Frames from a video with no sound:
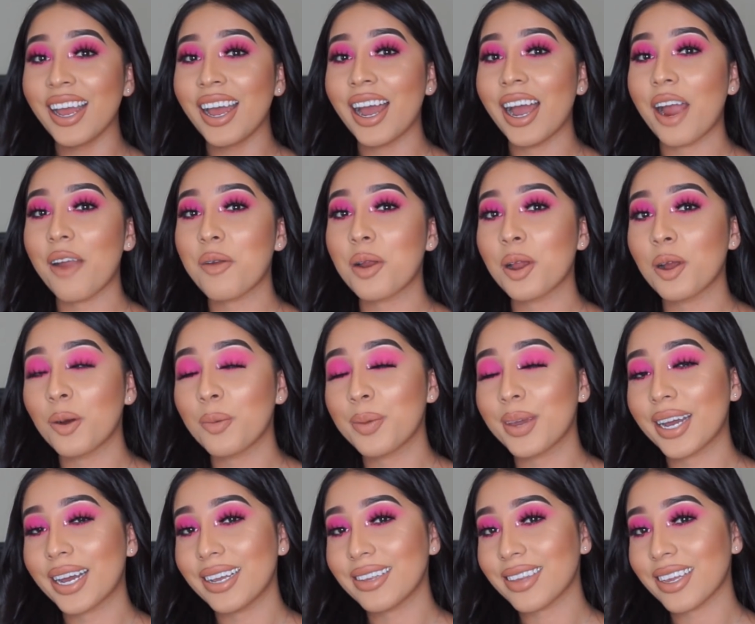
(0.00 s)
I really hope you
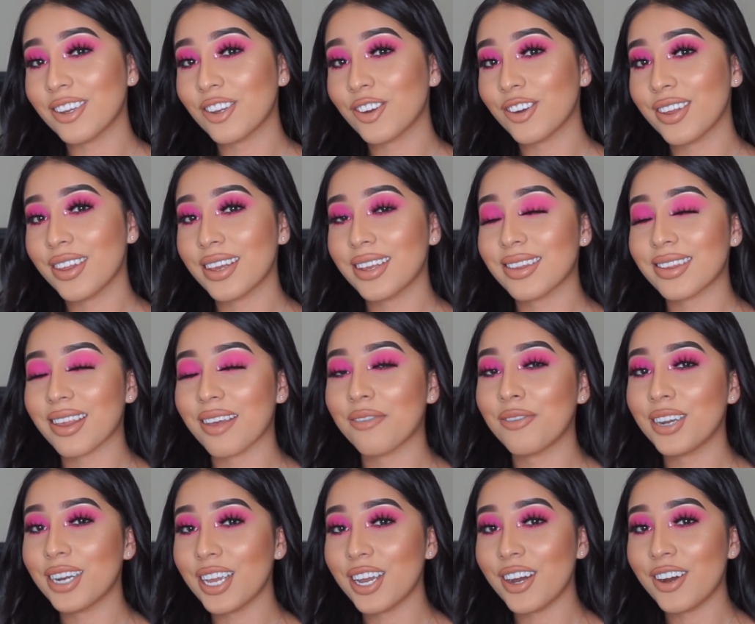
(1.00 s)
guys enjoy this
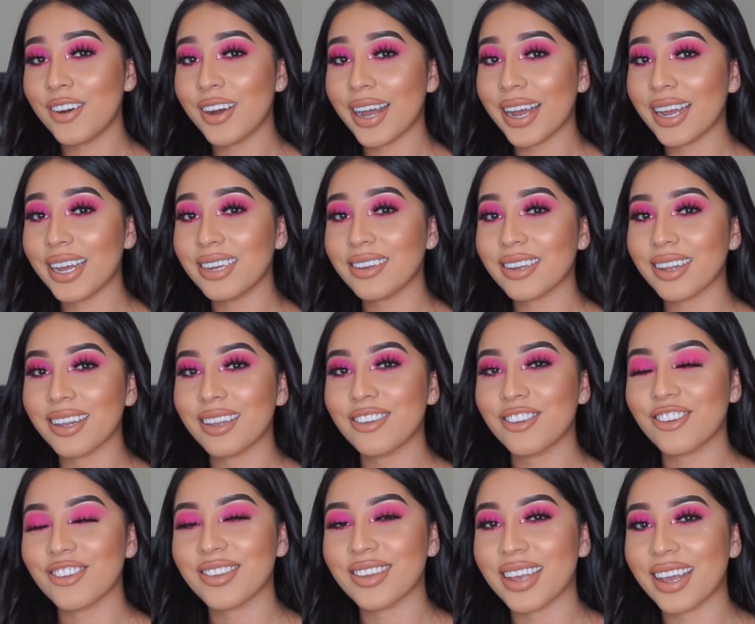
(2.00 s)
video and let's
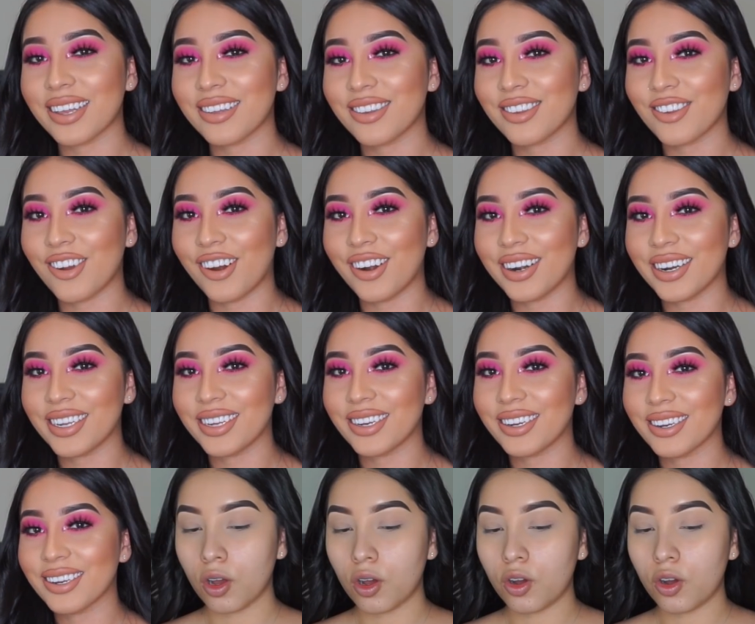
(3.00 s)
just get started.